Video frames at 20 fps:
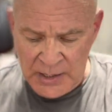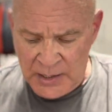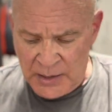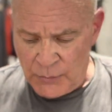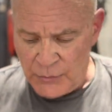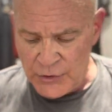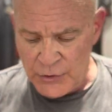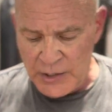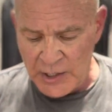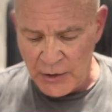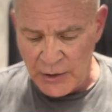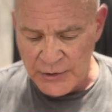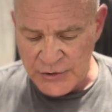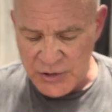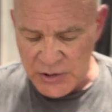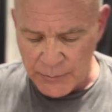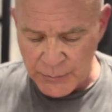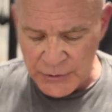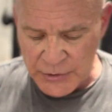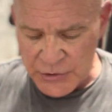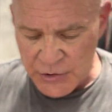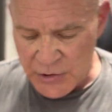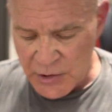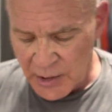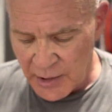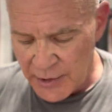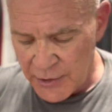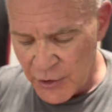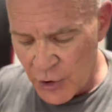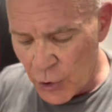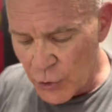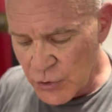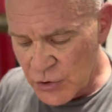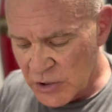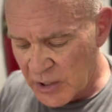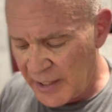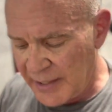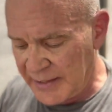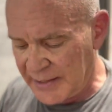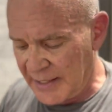when you get on someone's uh, nose
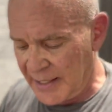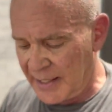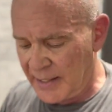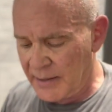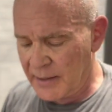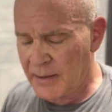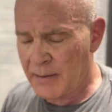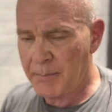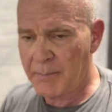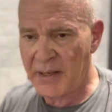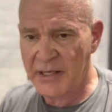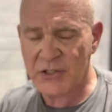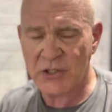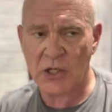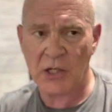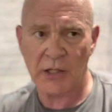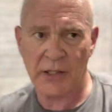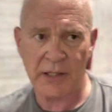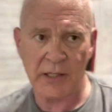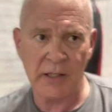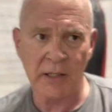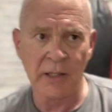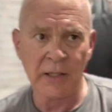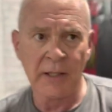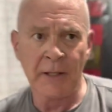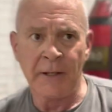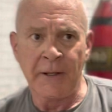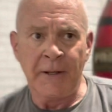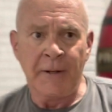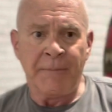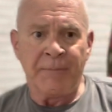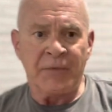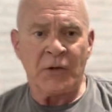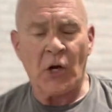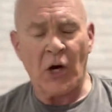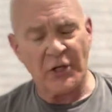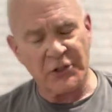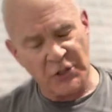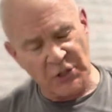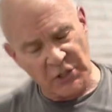like that, basically
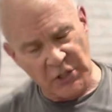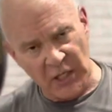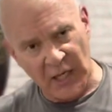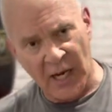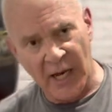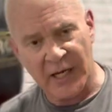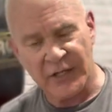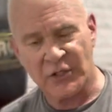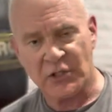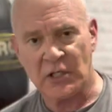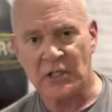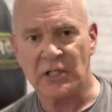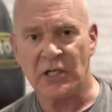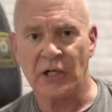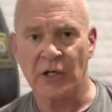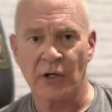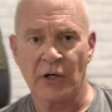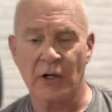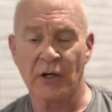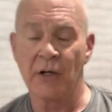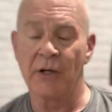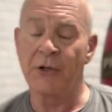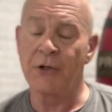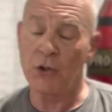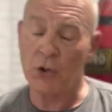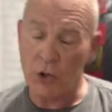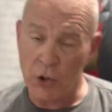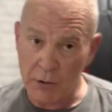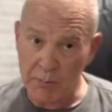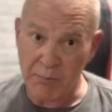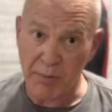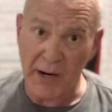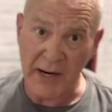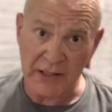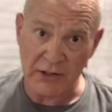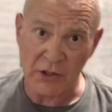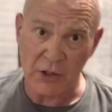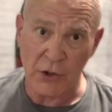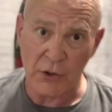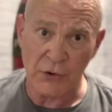causes the eyes to tear. You could
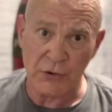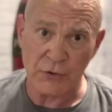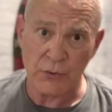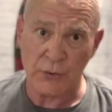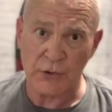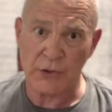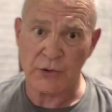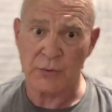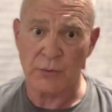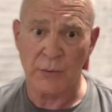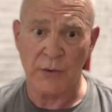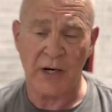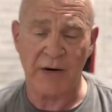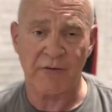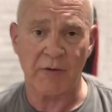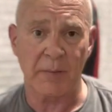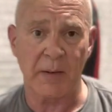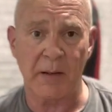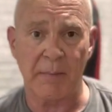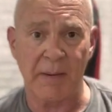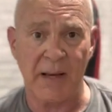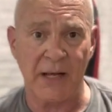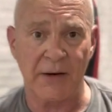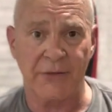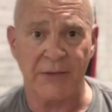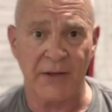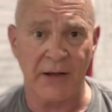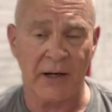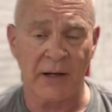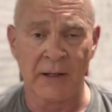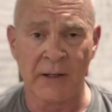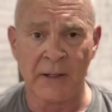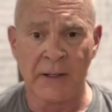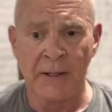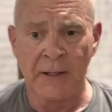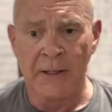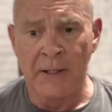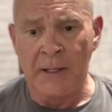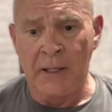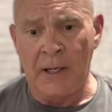break the nose, which would never be a bad thing.
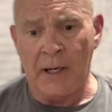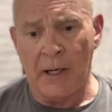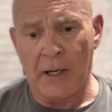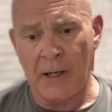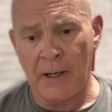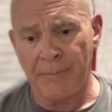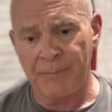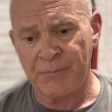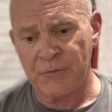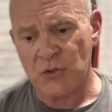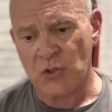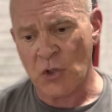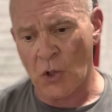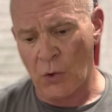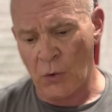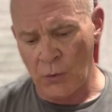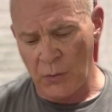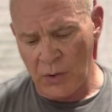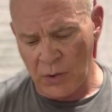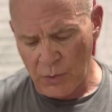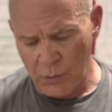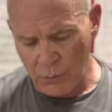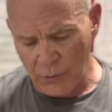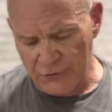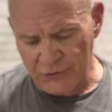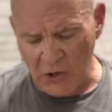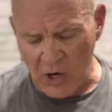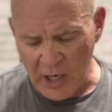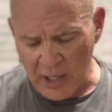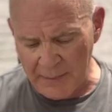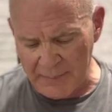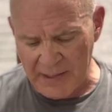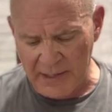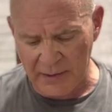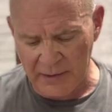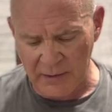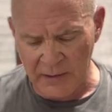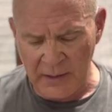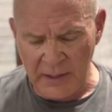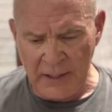Um, so we'll talk about
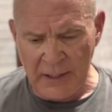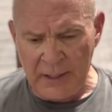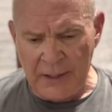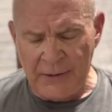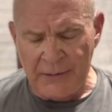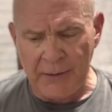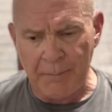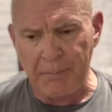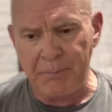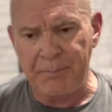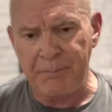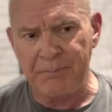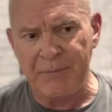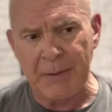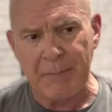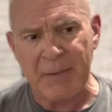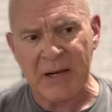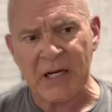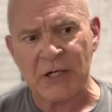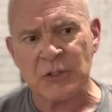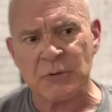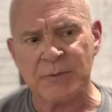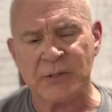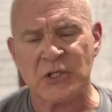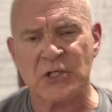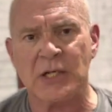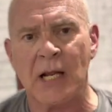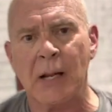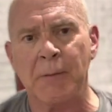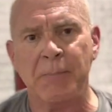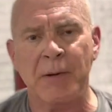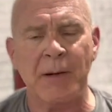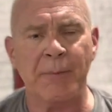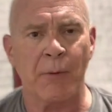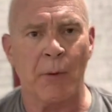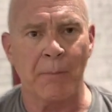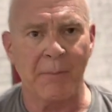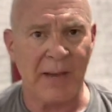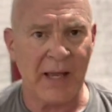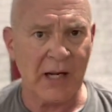it. The, the biggest mistake
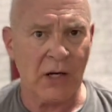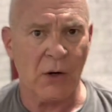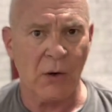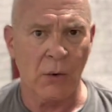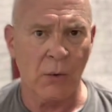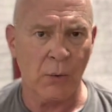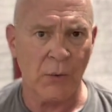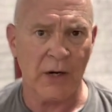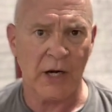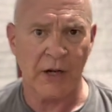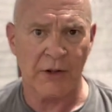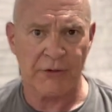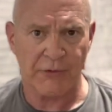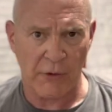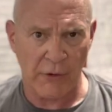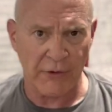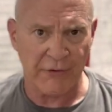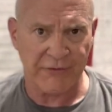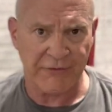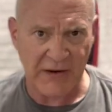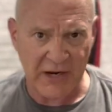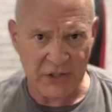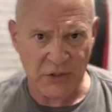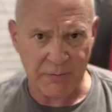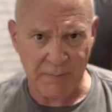people make when they throw the face